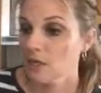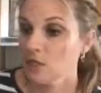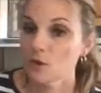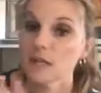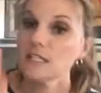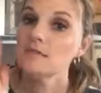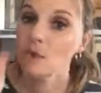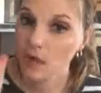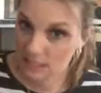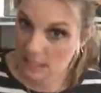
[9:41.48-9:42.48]
You guys have
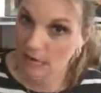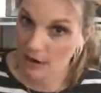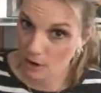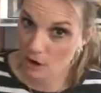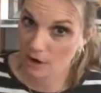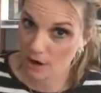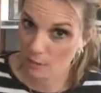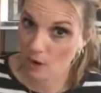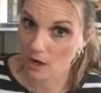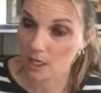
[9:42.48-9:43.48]
no idea how hard
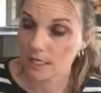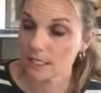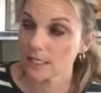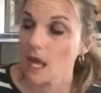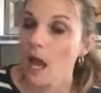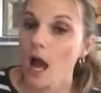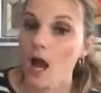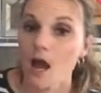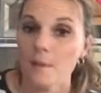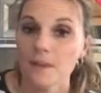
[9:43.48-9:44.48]
hard water is.
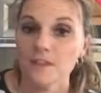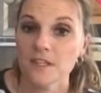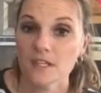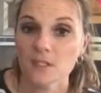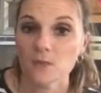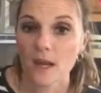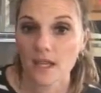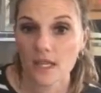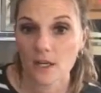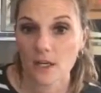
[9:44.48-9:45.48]
This right
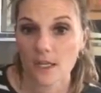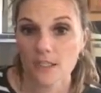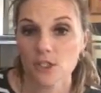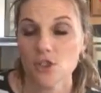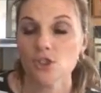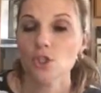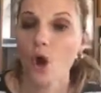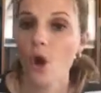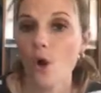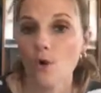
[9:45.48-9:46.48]
here is
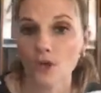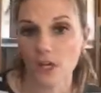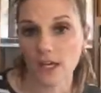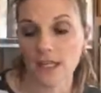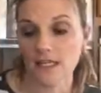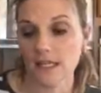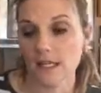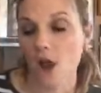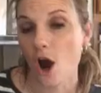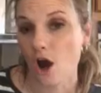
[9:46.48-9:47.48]
so good at
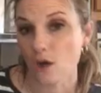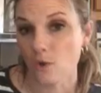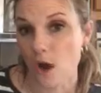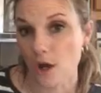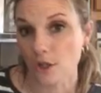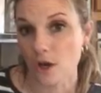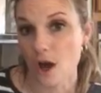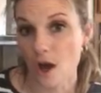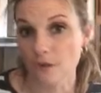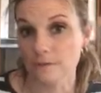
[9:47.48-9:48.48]
getting hard water
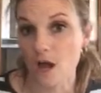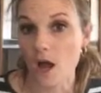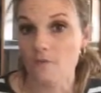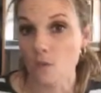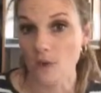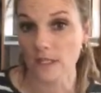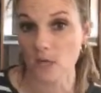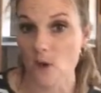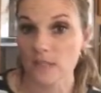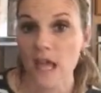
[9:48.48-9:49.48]
off of
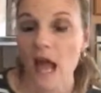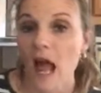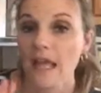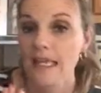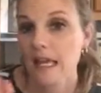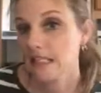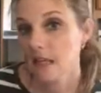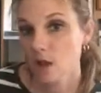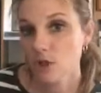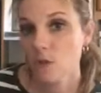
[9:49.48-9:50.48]
windows. I can't
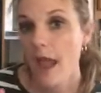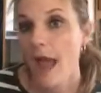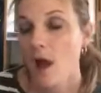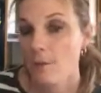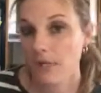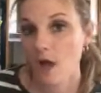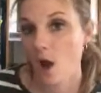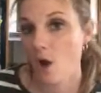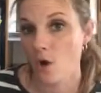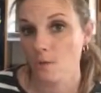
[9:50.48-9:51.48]
tell you how many
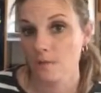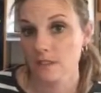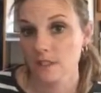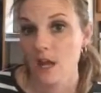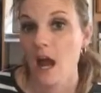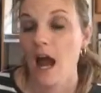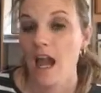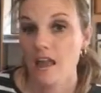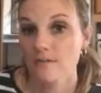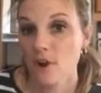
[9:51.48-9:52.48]
homes
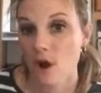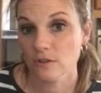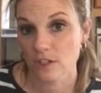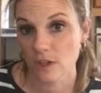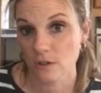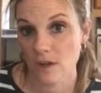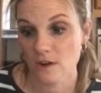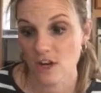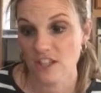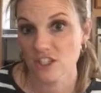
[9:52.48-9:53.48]
I have gone to and
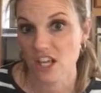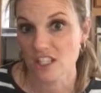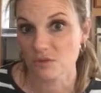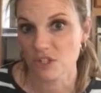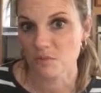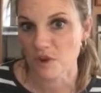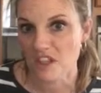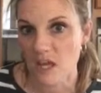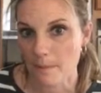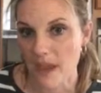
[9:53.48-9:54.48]
they're like, Jess, will you
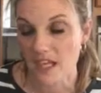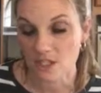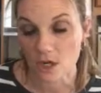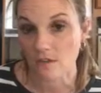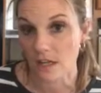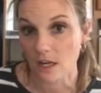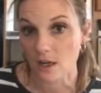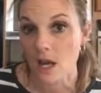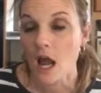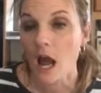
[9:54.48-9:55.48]
bring that paste over here?